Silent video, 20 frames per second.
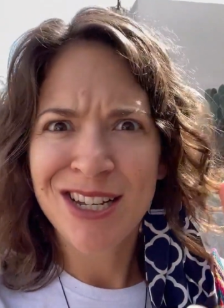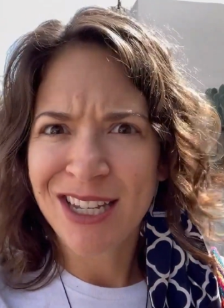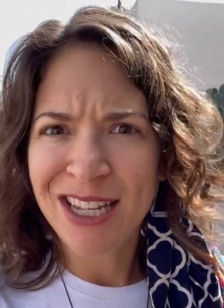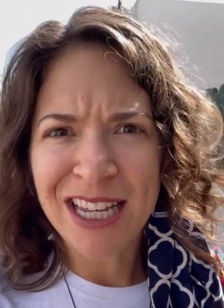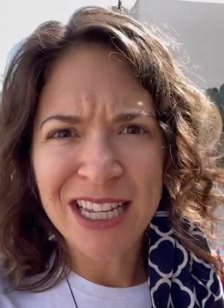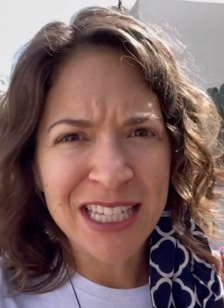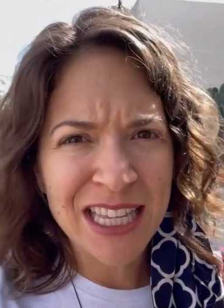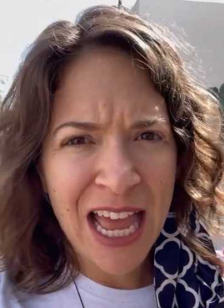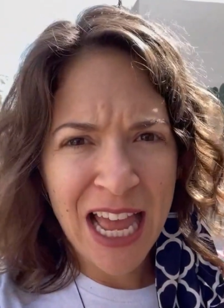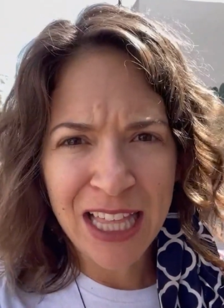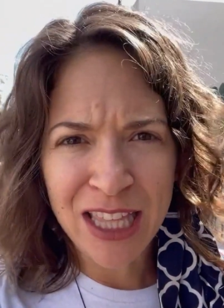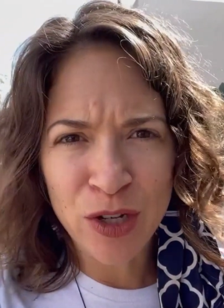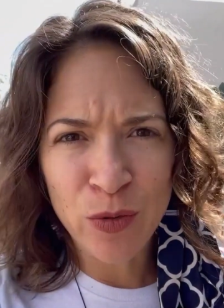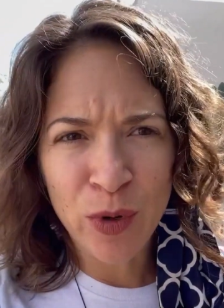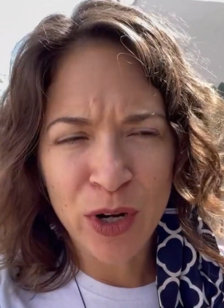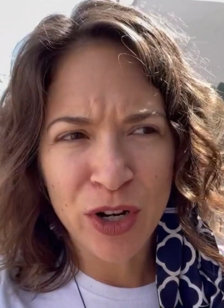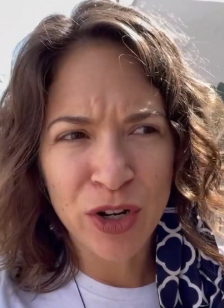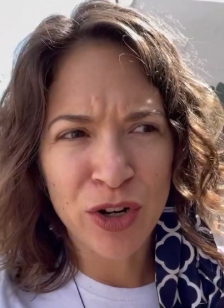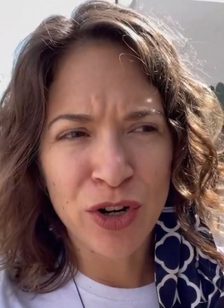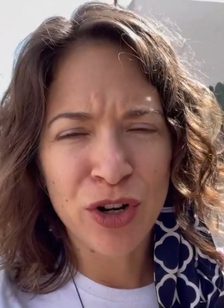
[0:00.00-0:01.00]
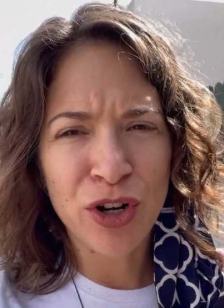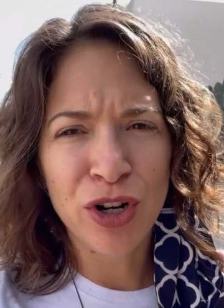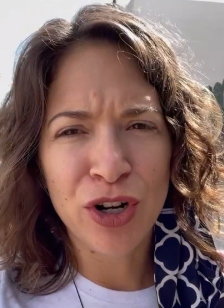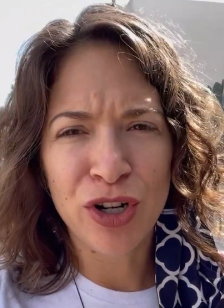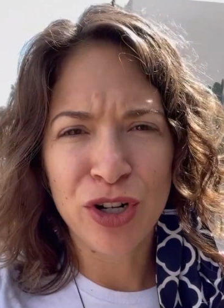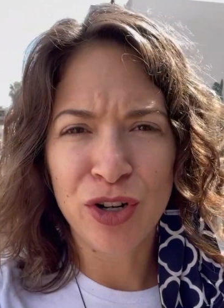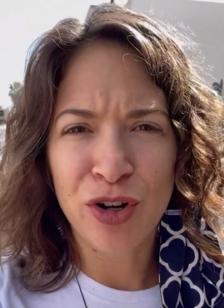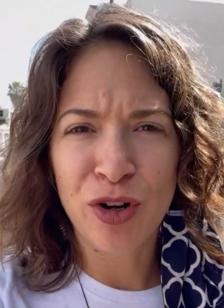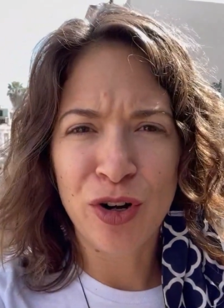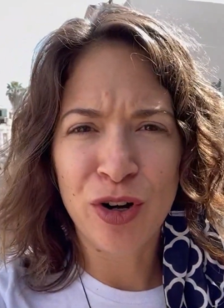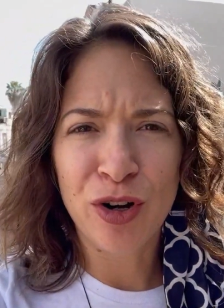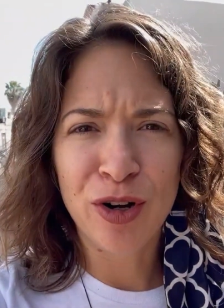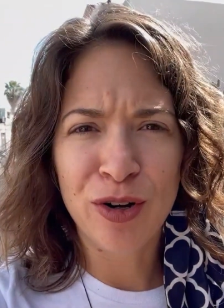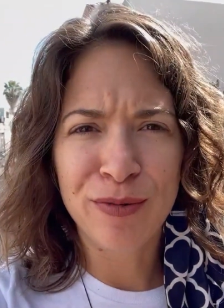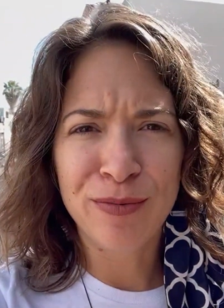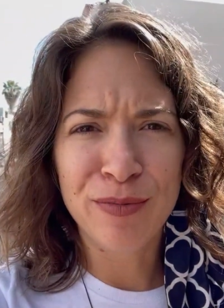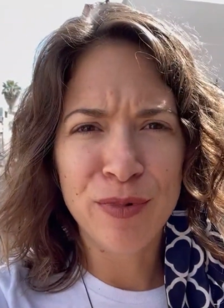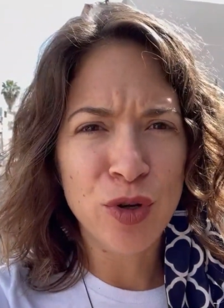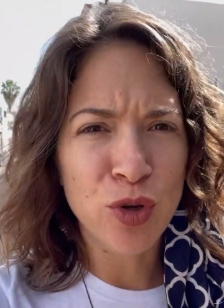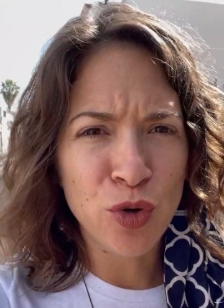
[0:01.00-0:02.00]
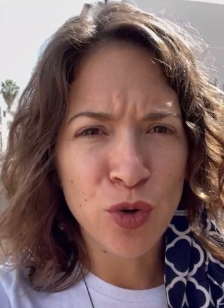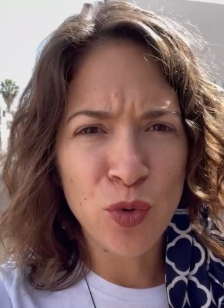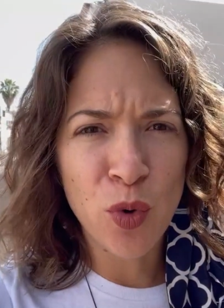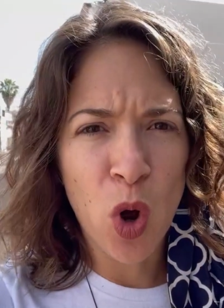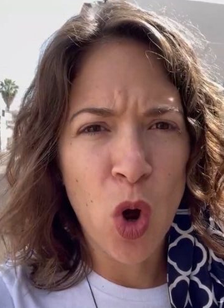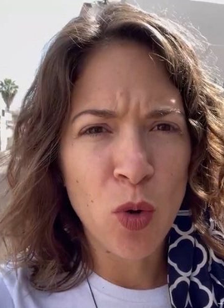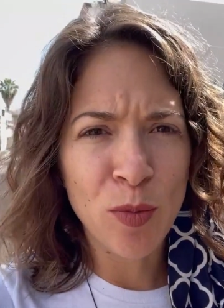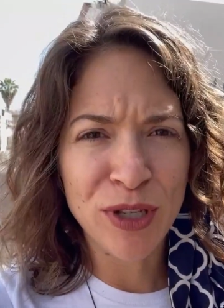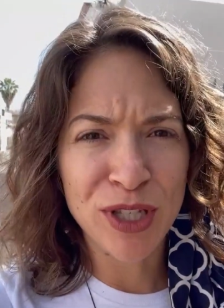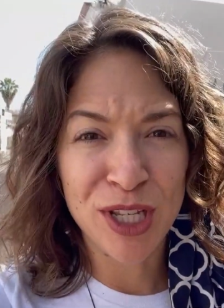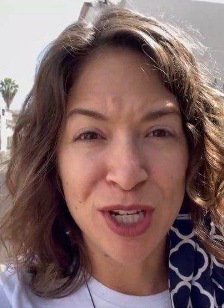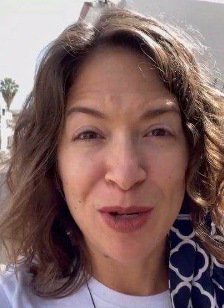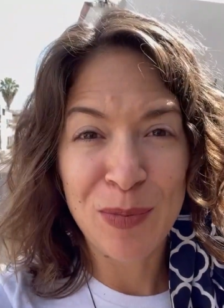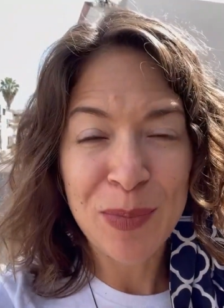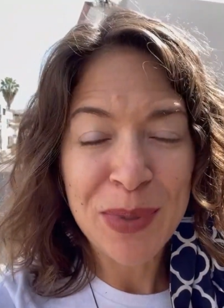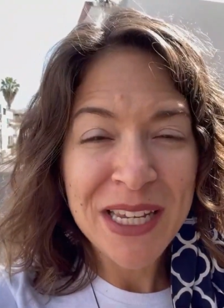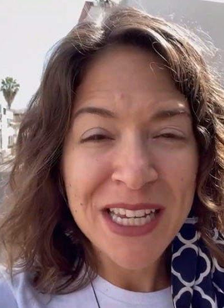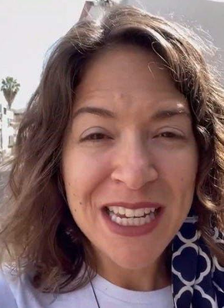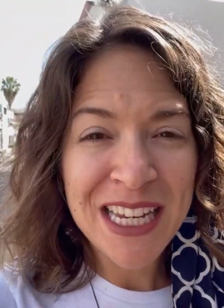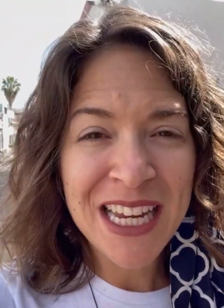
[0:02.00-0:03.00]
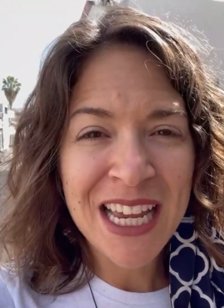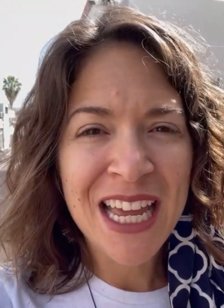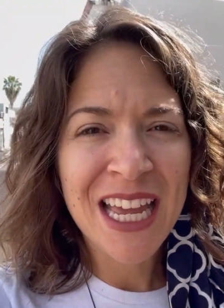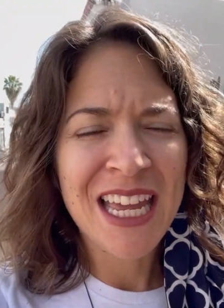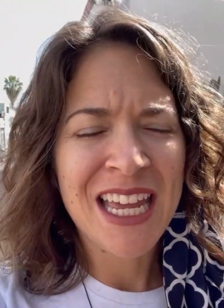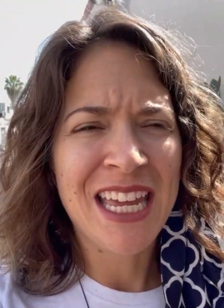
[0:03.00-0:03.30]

exactly where your new home is going to be,